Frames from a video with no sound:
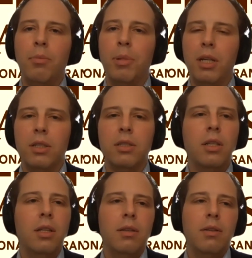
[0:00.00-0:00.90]
Because
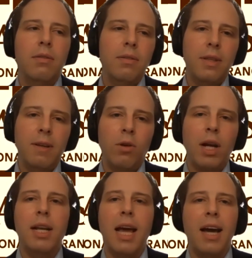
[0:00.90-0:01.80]

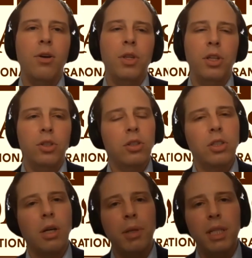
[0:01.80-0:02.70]
right now, the insurance
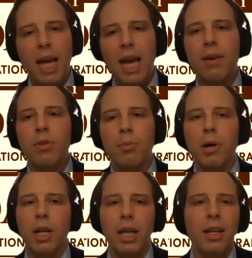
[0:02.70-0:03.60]
companies have the
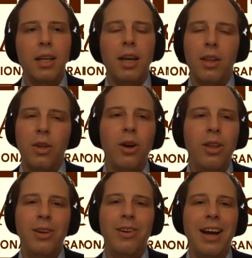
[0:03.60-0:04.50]
money and
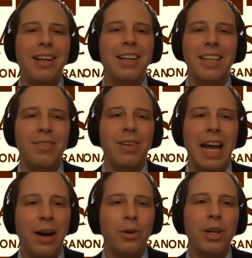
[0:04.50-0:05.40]
they're not going to give it
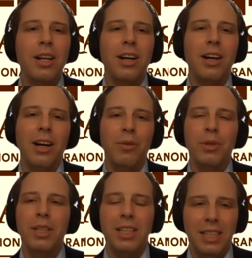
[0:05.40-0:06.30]
out
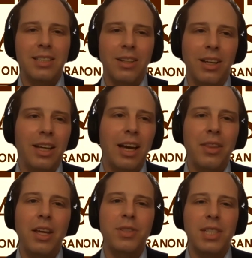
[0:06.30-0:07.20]
easily.
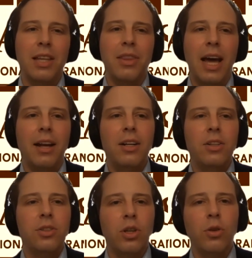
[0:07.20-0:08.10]
And they've said that.
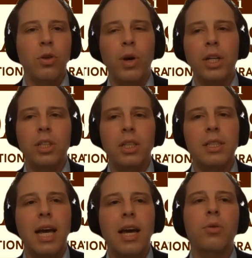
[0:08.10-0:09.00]
So the question is,
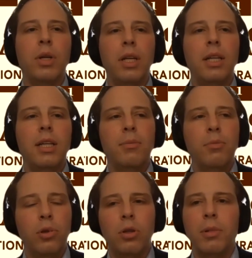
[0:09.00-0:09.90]
how do we
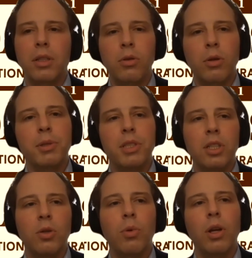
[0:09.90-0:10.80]
put them into a
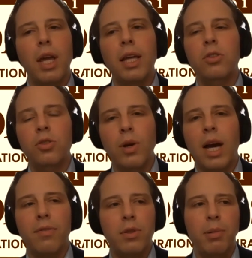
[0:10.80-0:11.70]
position where they do
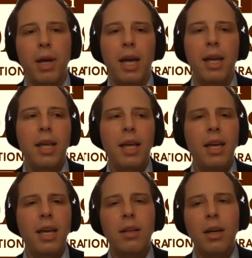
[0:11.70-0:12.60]
have to pay?
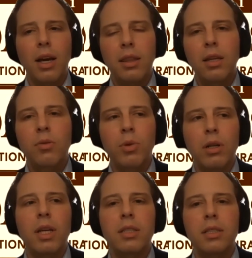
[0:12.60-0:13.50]
And I think where
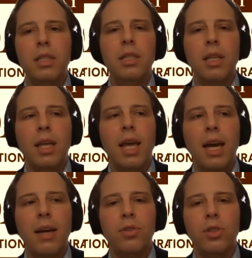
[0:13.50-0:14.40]
they see that they
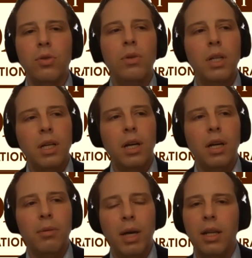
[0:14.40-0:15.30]
have to,
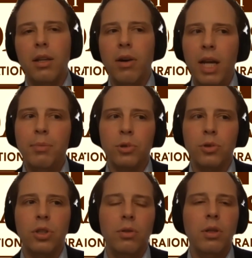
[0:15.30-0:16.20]
and they're able
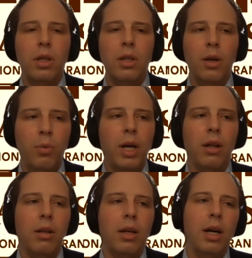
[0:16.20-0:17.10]
to, they
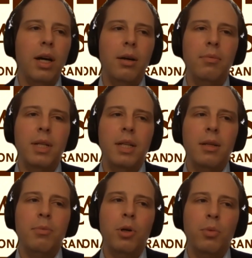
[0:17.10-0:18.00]
will.
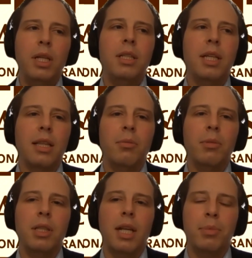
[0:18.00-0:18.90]
But we need to get them
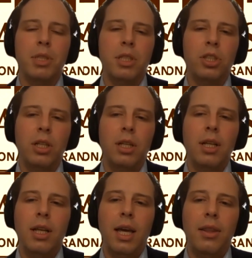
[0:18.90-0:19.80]
into that position.
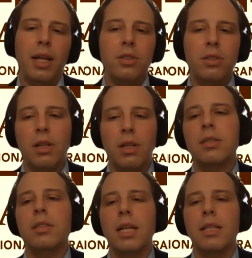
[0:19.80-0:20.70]
And that's
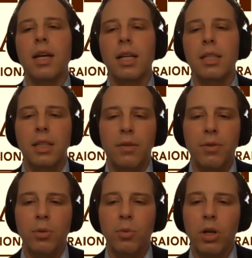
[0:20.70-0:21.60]
not easy. If
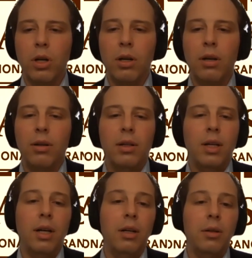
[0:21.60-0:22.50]
it were,
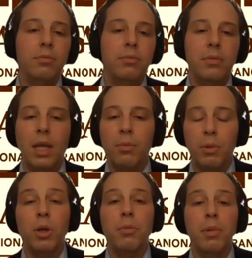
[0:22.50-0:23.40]
then we
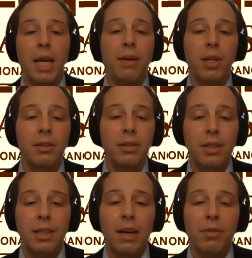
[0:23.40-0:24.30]
wouldn't be having
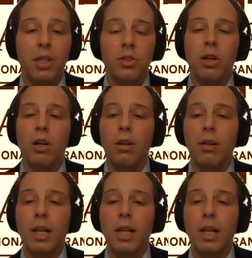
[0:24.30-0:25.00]
this call.